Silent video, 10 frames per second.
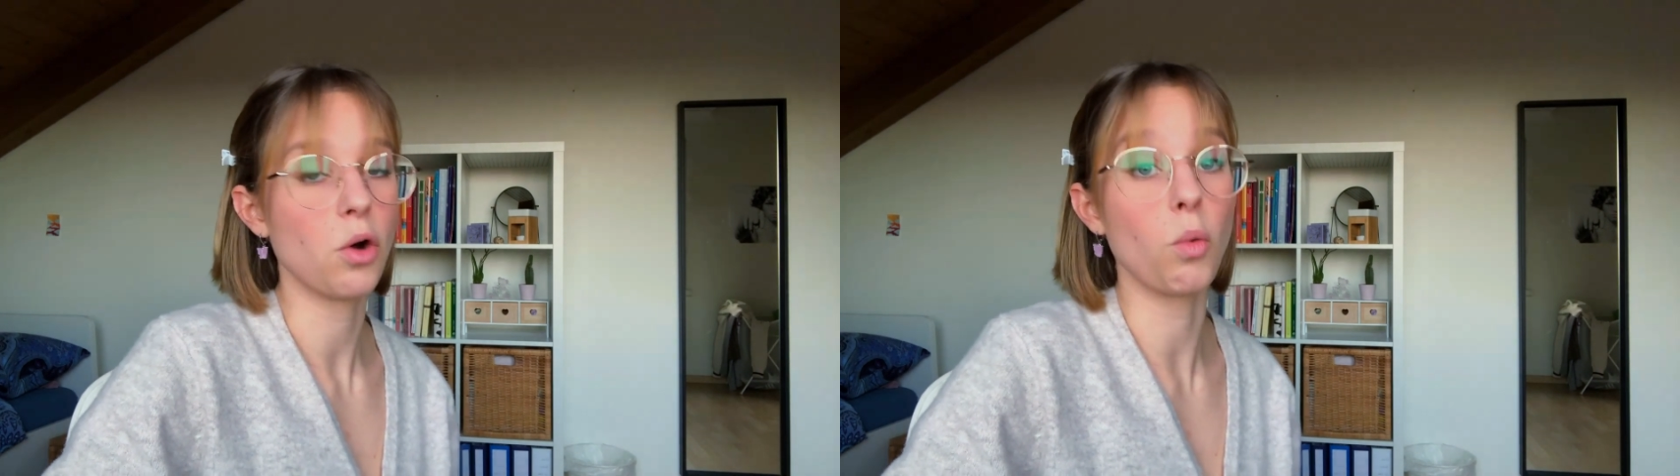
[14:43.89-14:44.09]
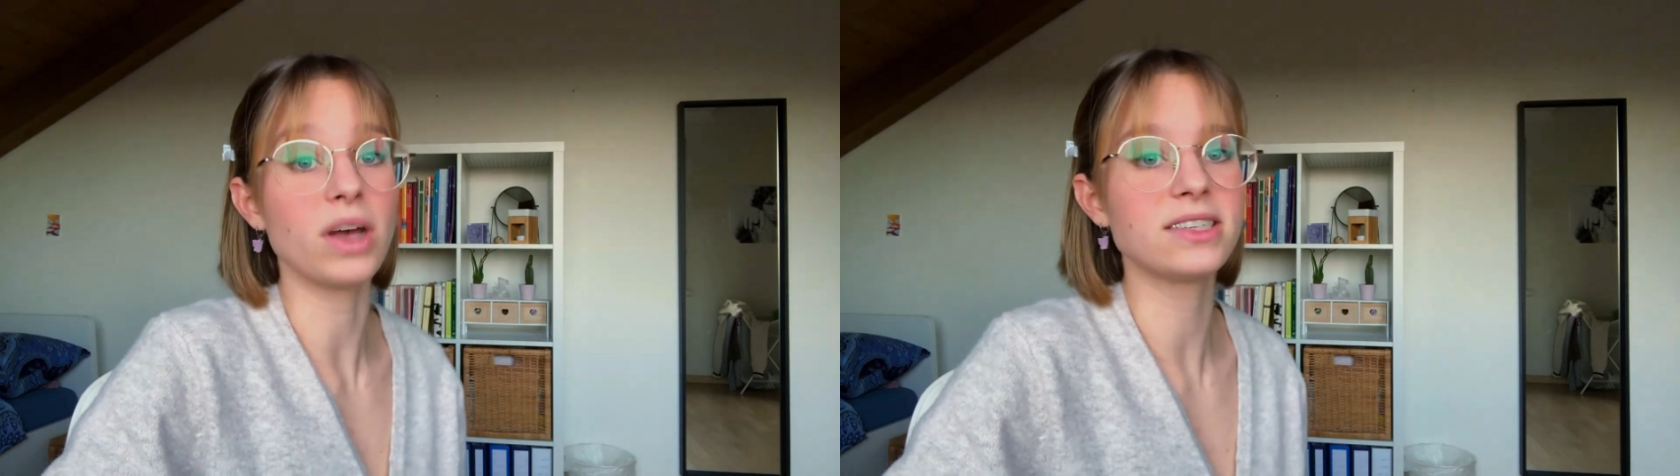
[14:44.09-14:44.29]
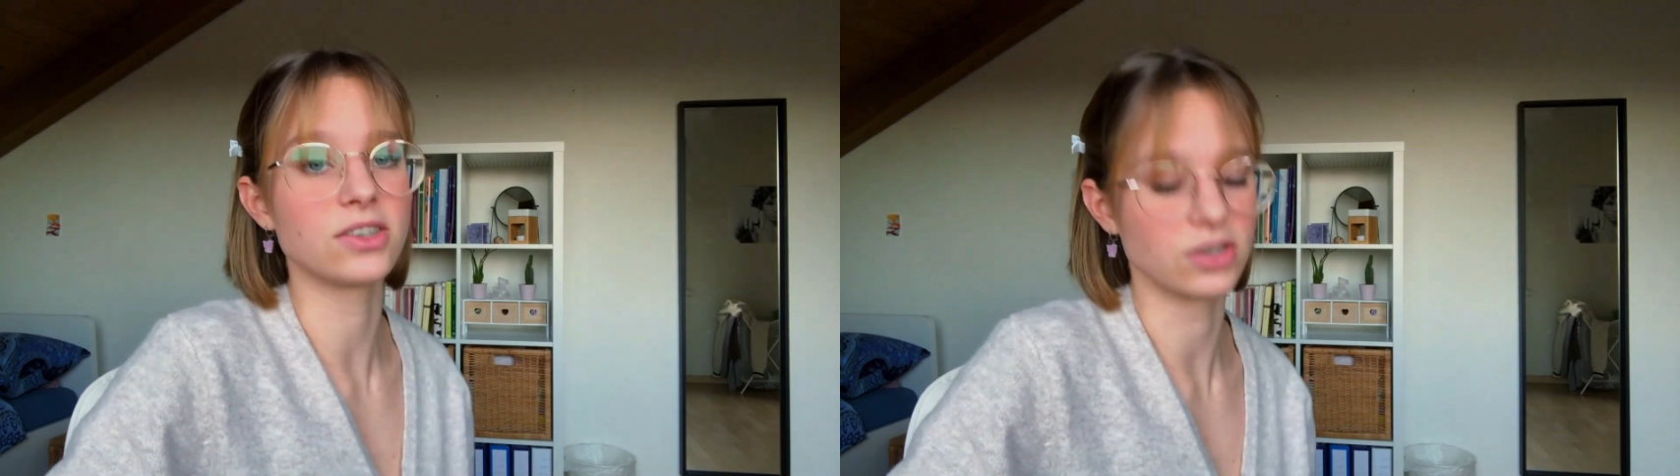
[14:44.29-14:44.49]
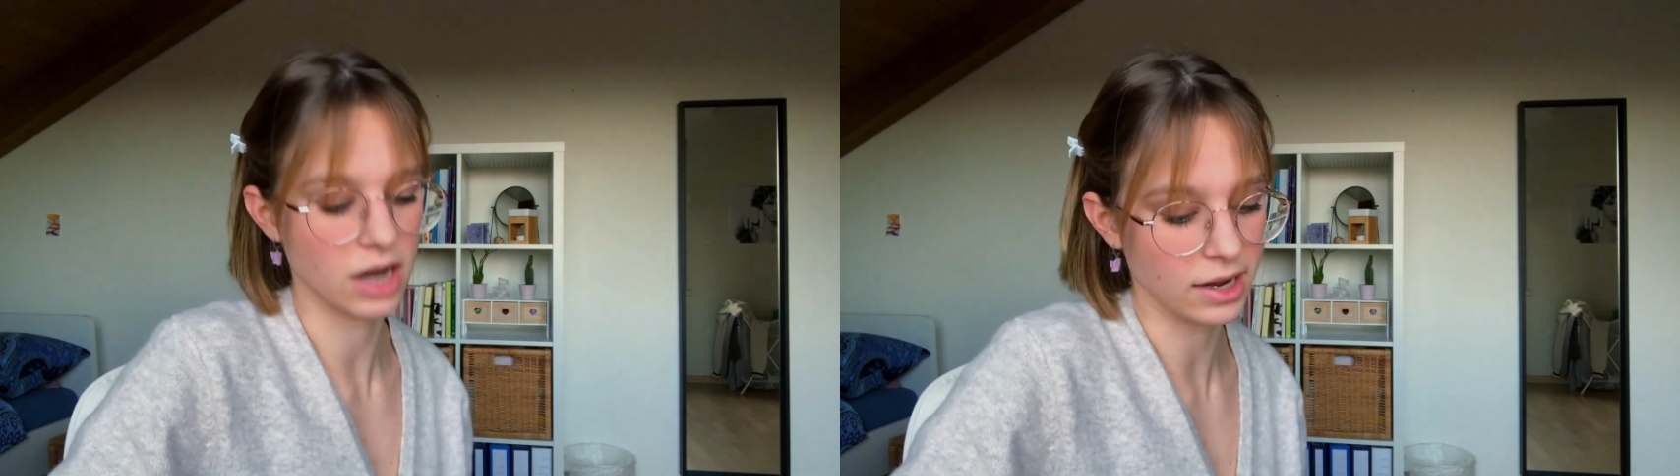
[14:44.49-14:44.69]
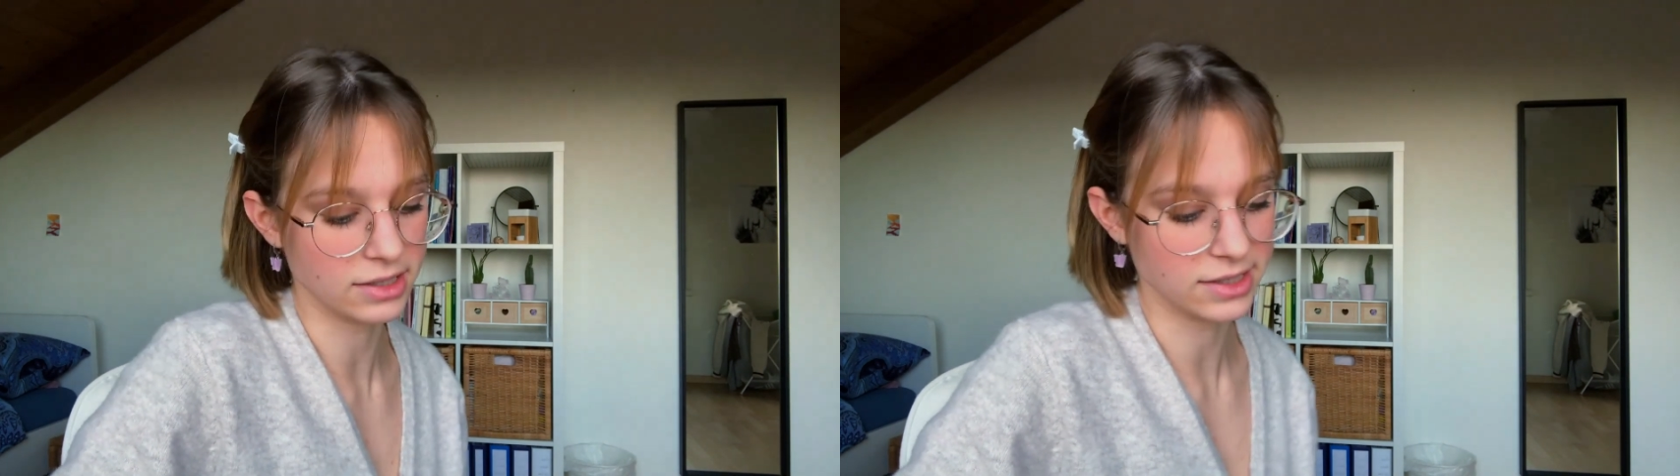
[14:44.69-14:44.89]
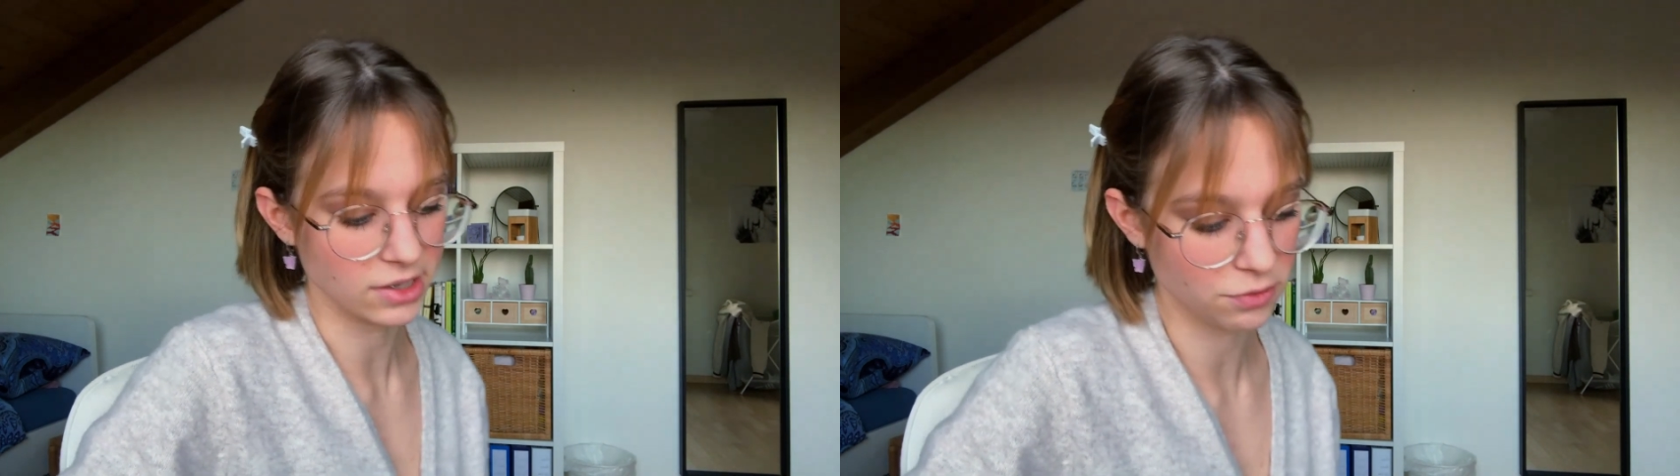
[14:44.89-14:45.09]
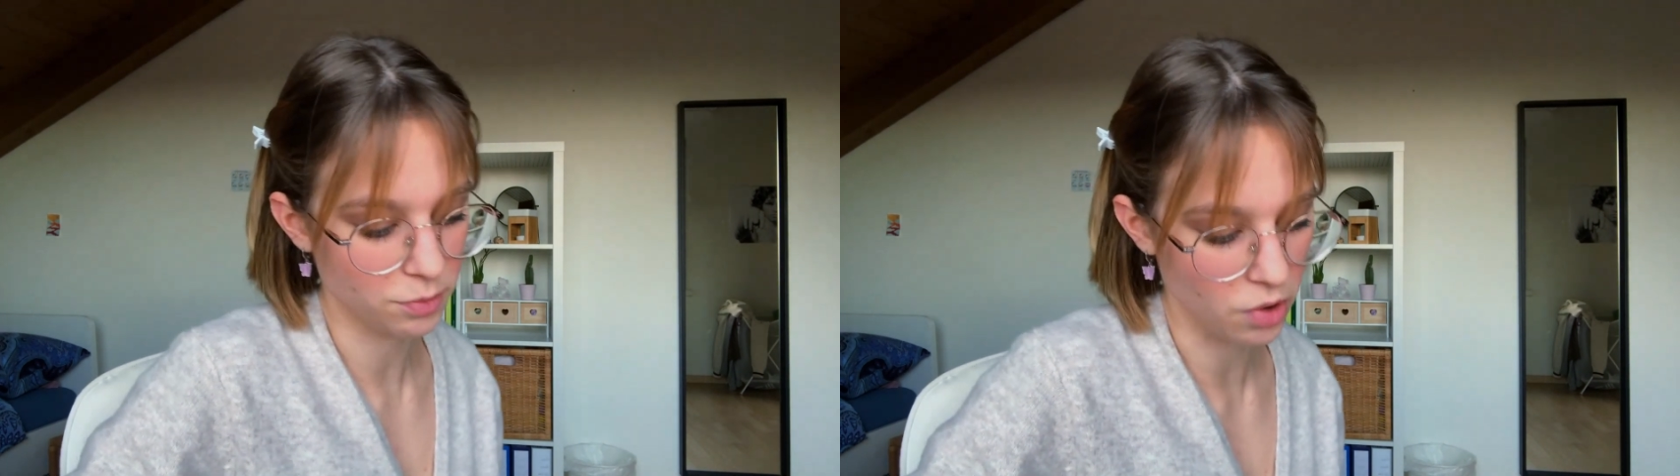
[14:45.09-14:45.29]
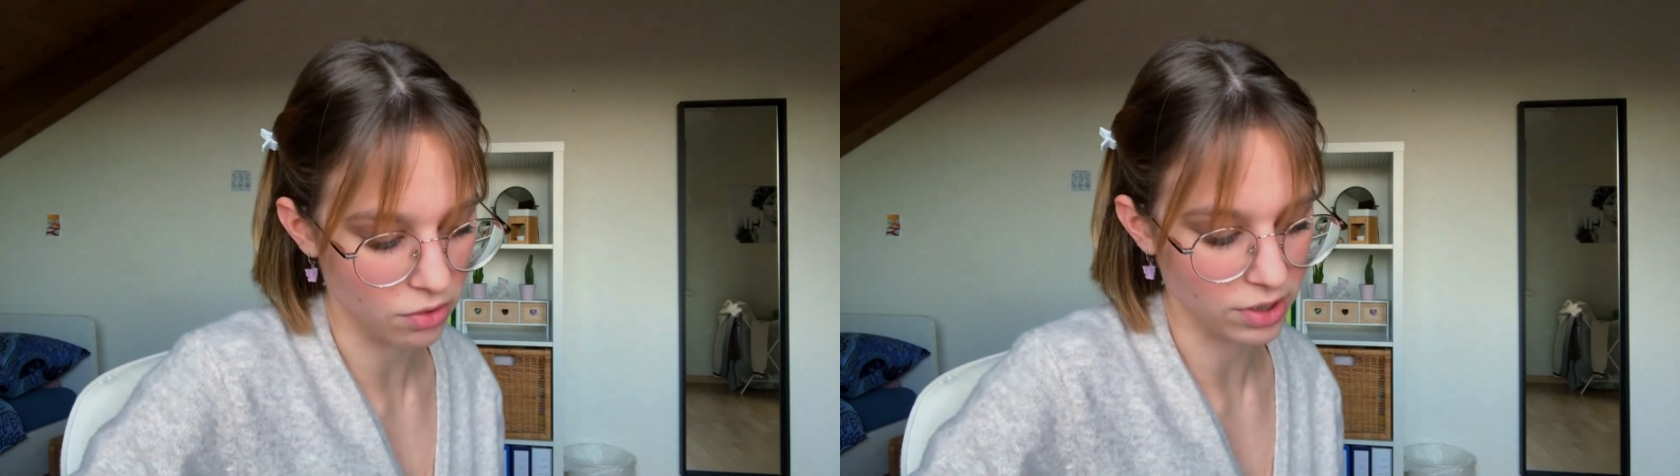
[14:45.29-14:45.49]
Western idea of
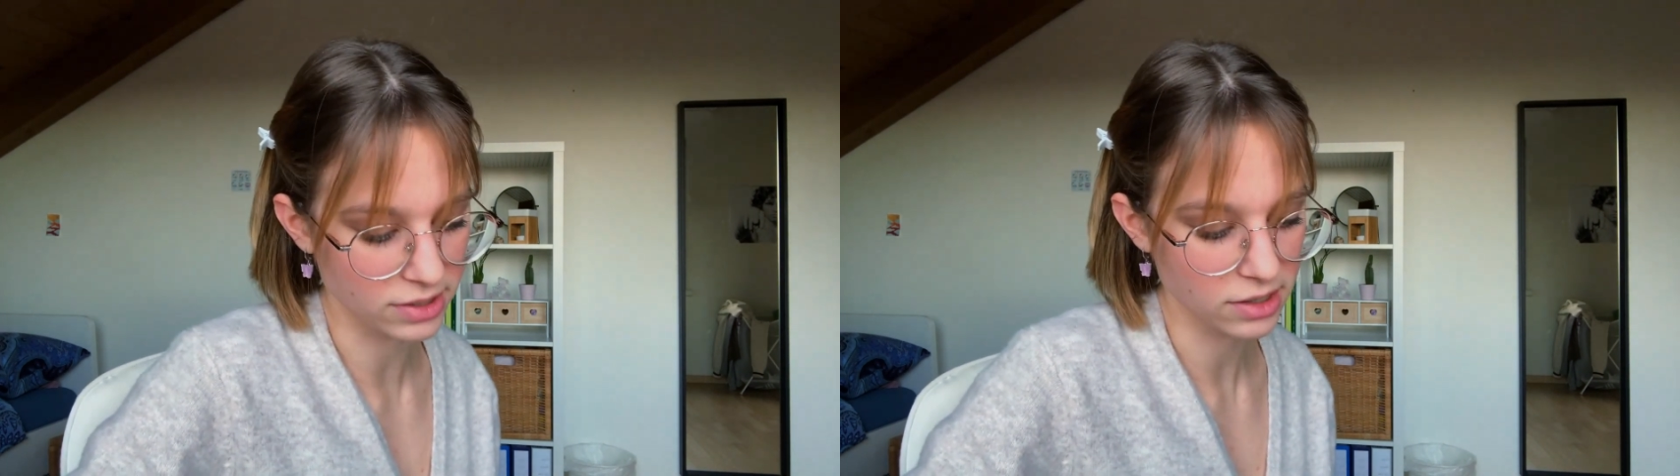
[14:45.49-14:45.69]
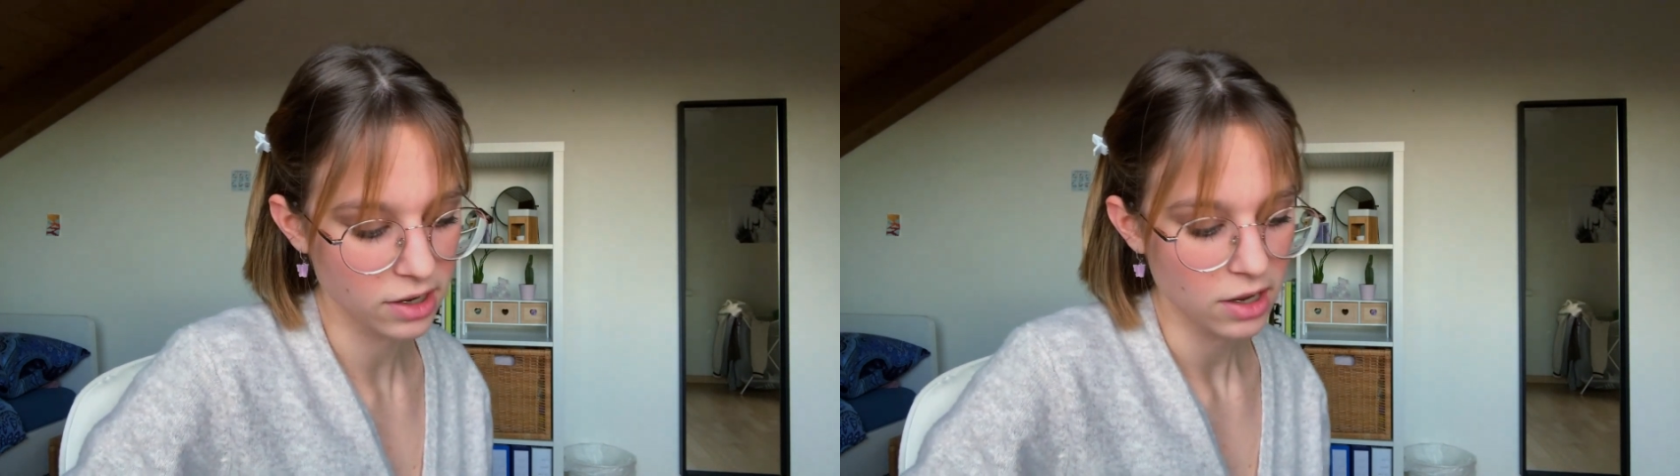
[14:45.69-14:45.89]
progress,